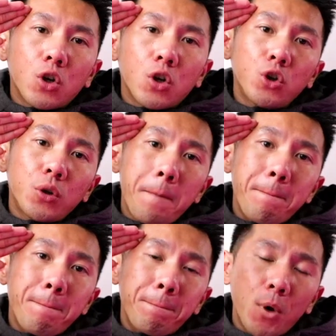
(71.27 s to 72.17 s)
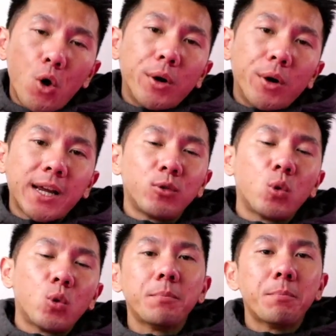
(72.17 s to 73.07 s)
Good morning
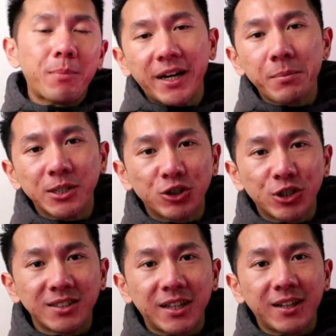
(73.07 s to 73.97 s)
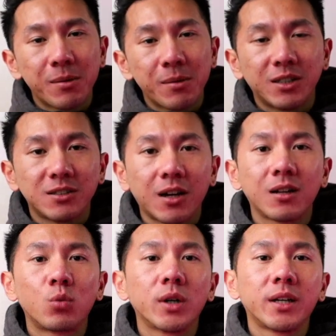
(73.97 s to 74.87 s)
everyone, my name is Justeen, I'm a designer
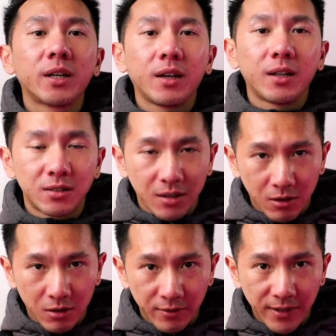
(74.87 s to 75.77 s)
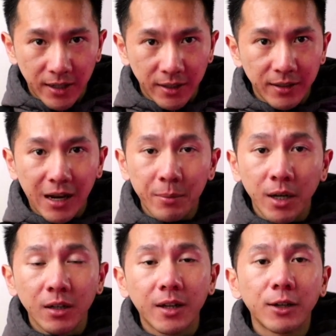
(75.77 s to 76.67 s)
working in Silicon Valley and I'm here
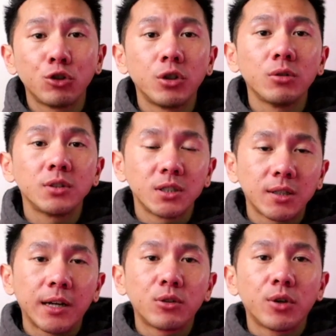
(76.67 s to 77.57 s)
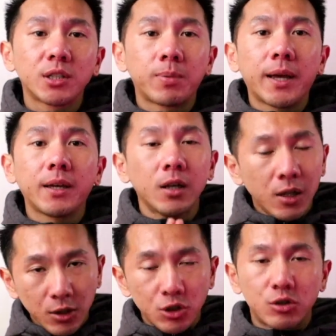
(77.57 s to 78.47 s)
today to use design to explain
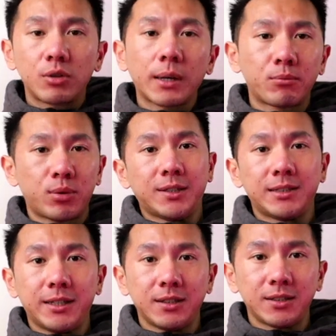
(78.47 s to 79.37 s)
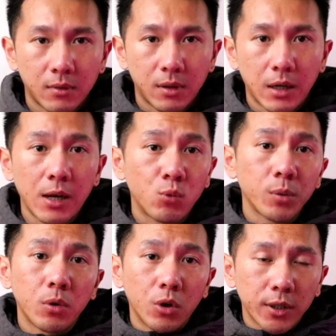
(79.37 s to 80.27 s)
strike prices. And we
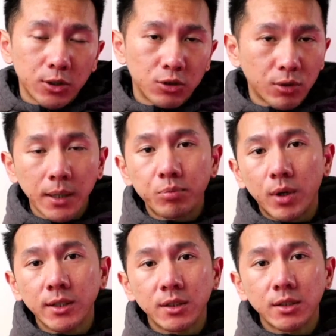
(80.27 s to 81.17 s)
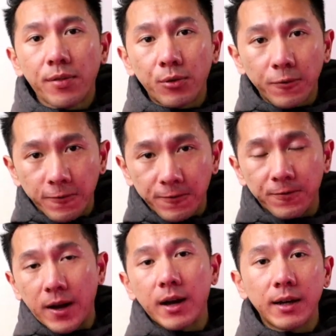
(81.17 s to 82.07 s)
will look at strike prices through
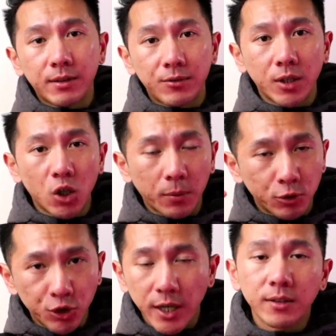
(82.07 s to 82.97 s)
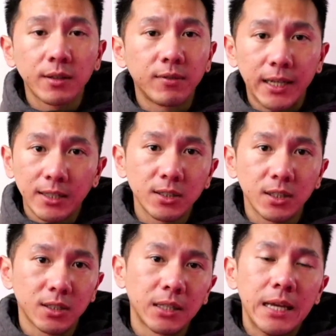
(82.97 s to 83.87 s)
5 different objective
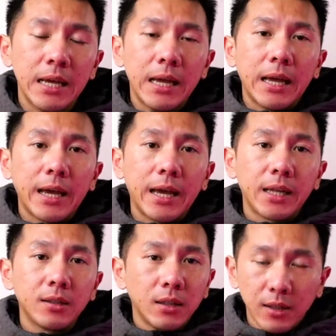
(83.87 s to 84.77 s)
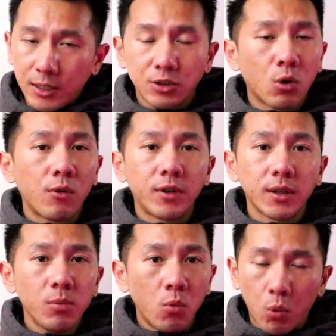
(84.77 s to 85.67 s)
lenses and let's go over
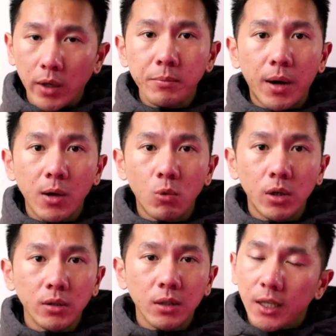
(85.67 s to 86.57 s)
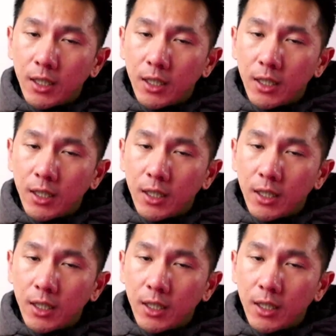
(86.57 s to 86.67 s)
them one by one in